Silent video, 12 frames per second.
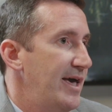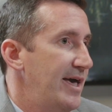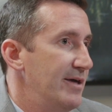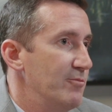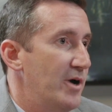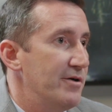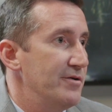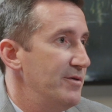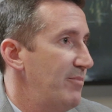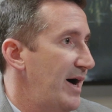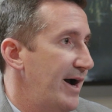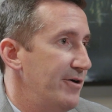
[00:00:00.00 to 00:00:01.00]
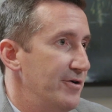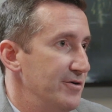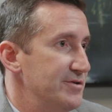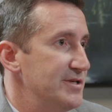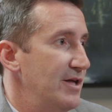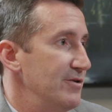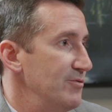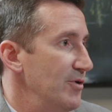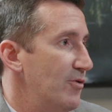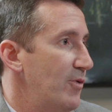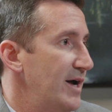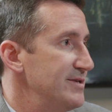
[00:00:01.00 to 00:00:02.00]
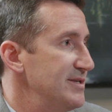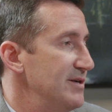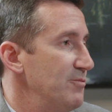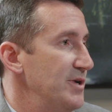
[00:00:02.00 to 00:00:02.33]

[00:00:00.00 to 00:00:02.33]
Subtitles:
And whether the buyer or seller requests it,